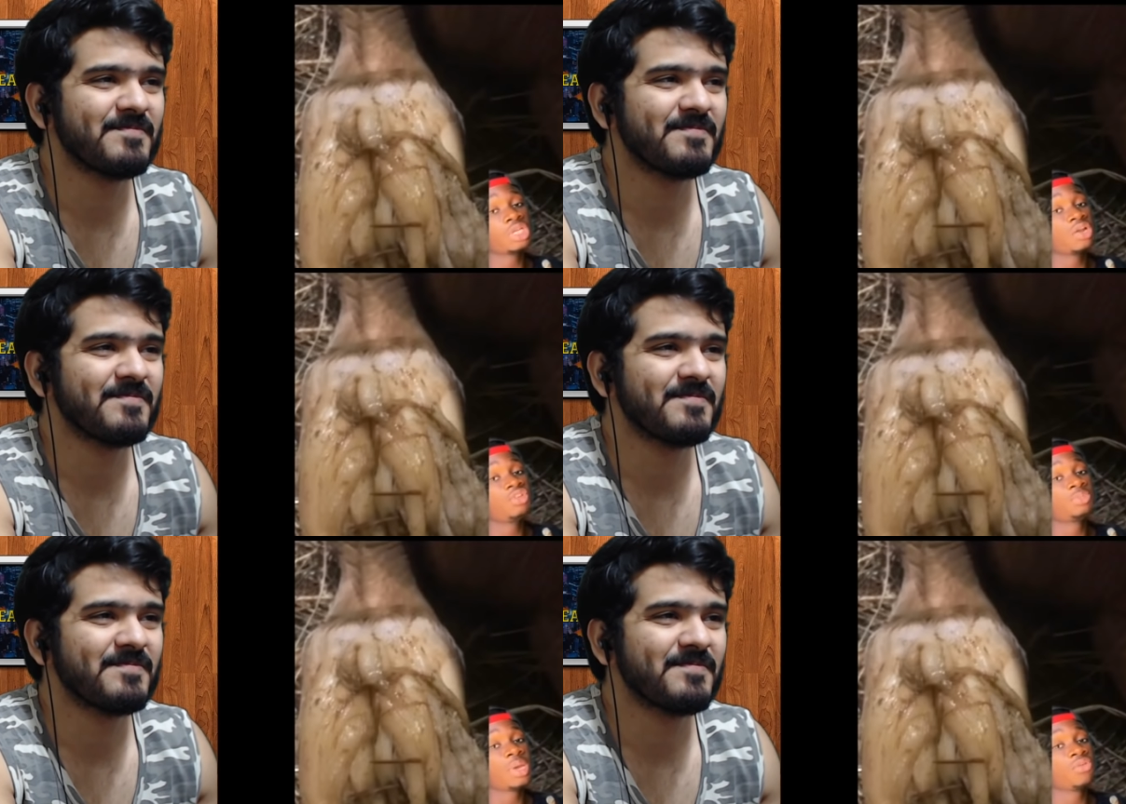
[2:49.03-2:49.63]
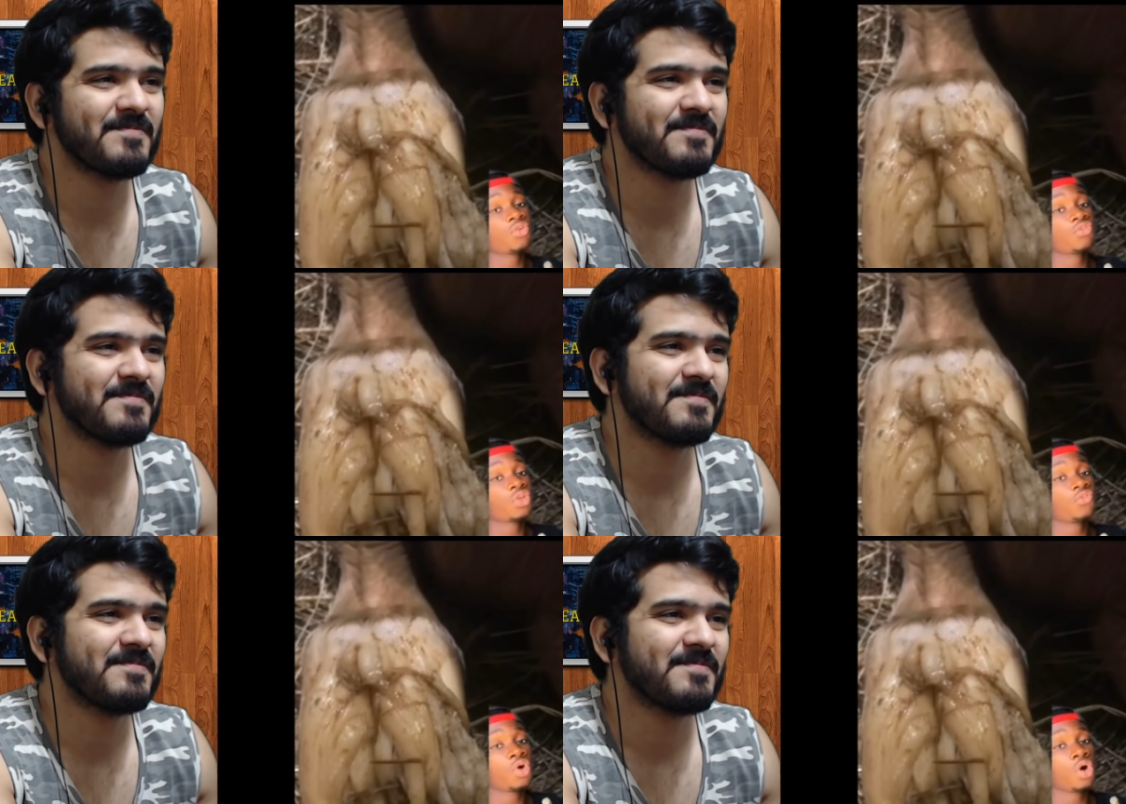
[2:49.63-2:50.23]
Speaker 1: of it's painful for the
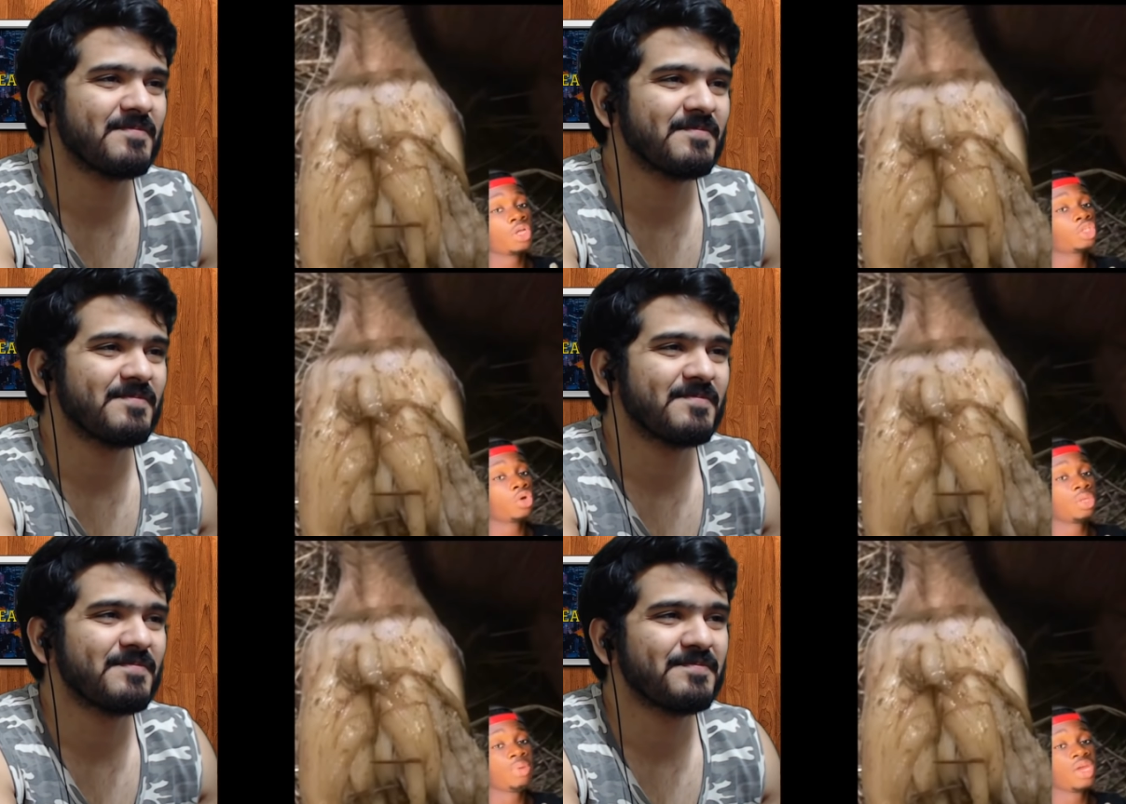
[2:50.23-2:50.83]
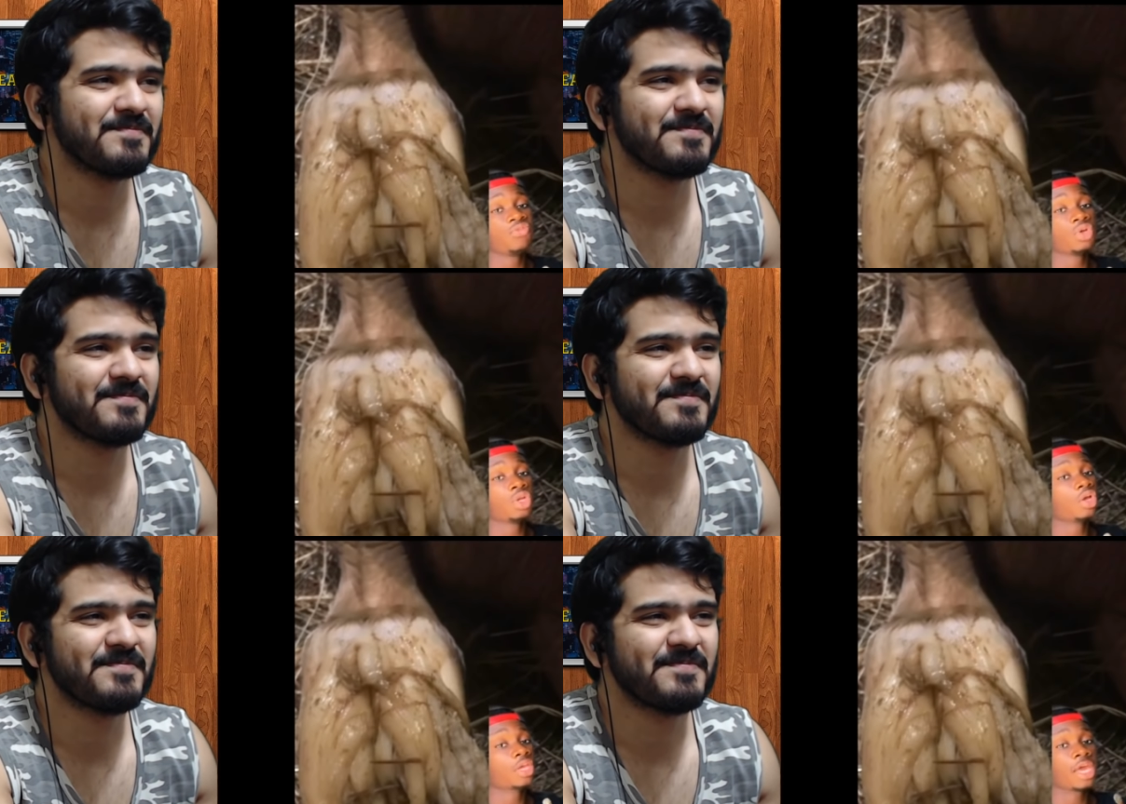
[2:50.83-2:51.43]
foal, it's only painful to
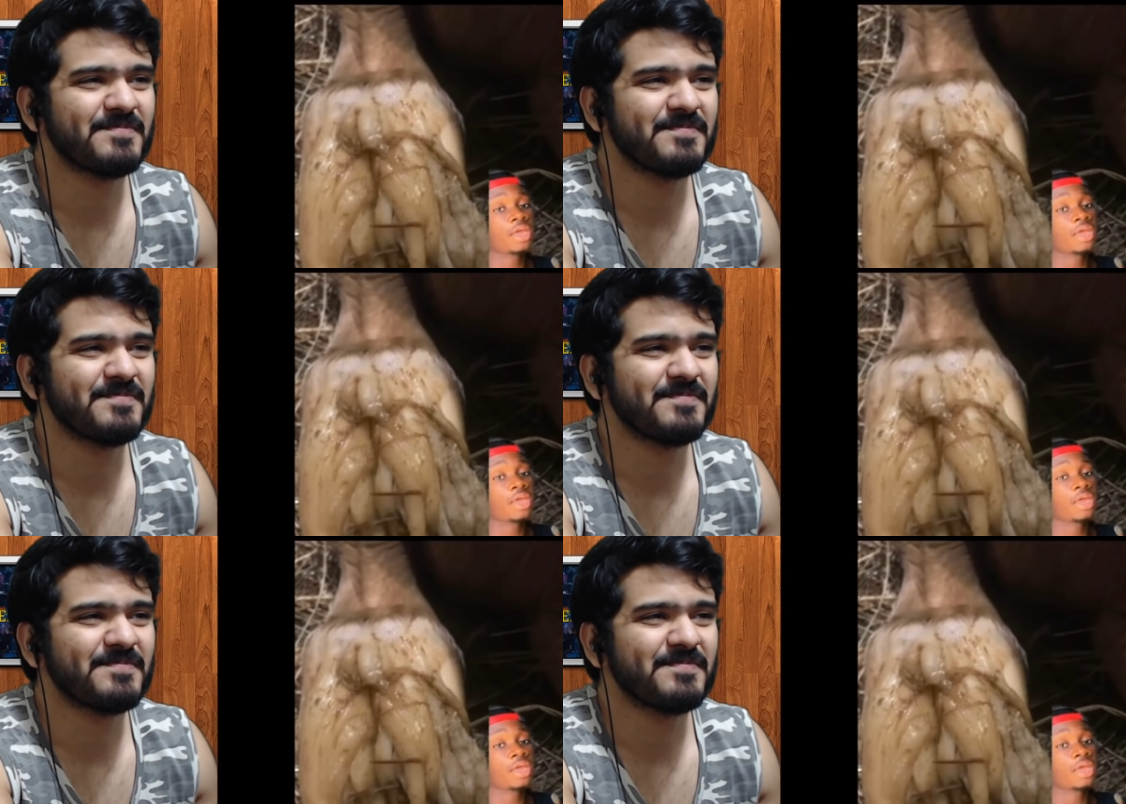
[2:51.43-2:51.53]
look at.